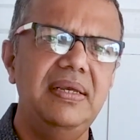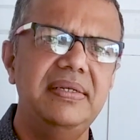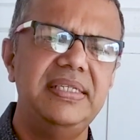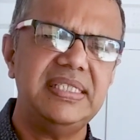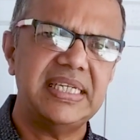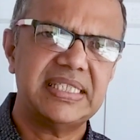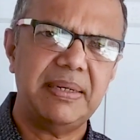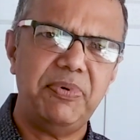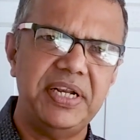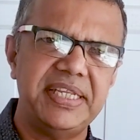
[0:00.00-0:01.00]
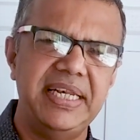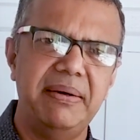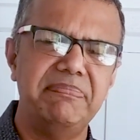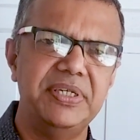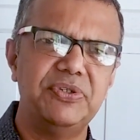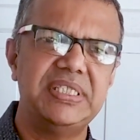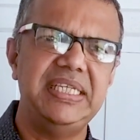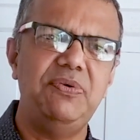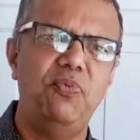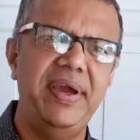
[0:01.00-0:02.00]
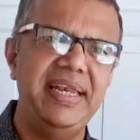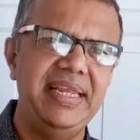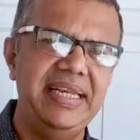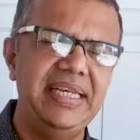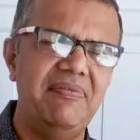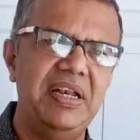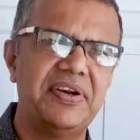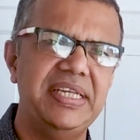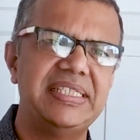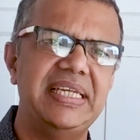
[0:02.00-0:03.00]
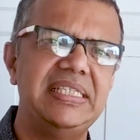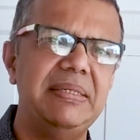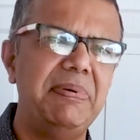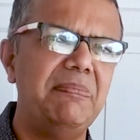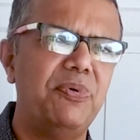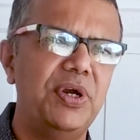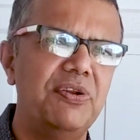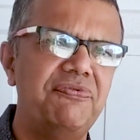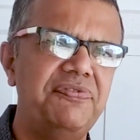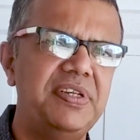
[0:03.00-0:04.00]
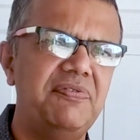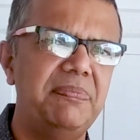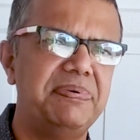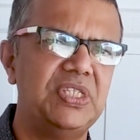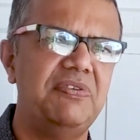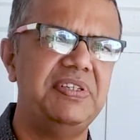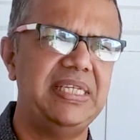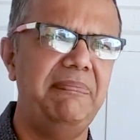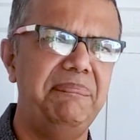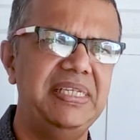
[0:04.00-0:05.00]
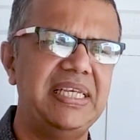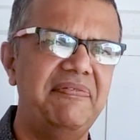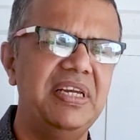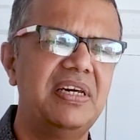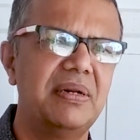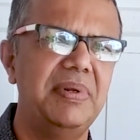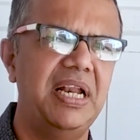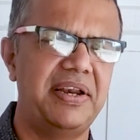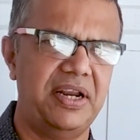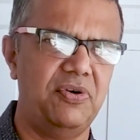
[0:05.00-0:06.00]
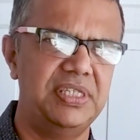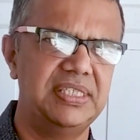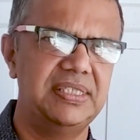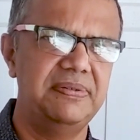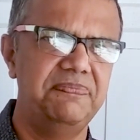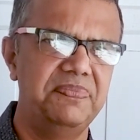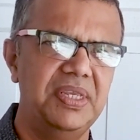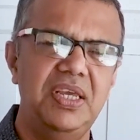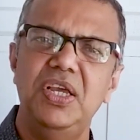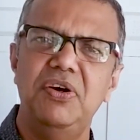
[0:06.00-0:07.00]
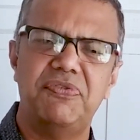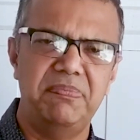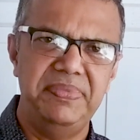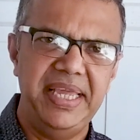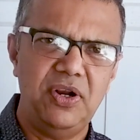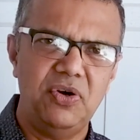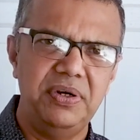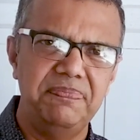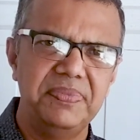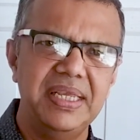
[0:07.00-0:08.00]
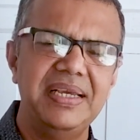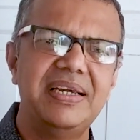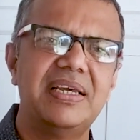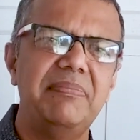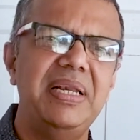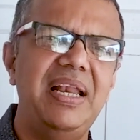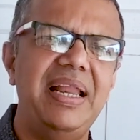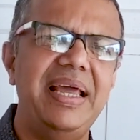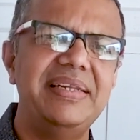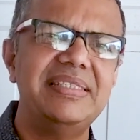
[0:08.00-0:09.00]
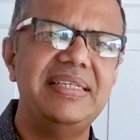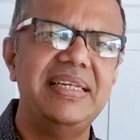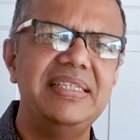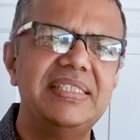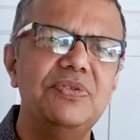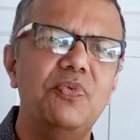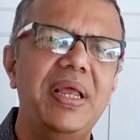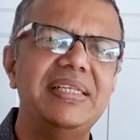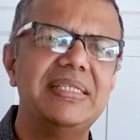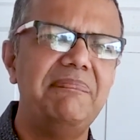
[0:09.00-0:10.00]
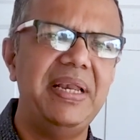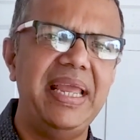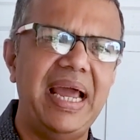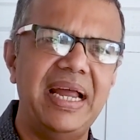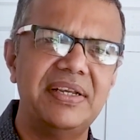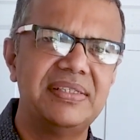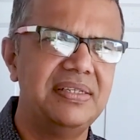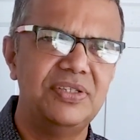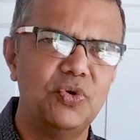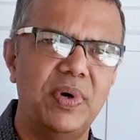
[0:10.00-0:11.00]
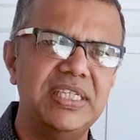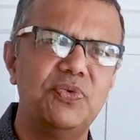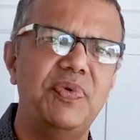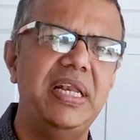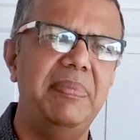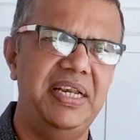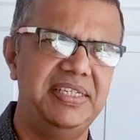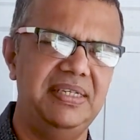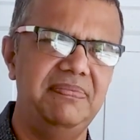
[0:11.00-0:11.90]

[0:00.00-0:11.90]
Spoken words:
Just extrapolate the number to see when India will reach the tipping point of 51% of its MPs having criminal records. From then on, criminal antecedents will simply add to one's winnability.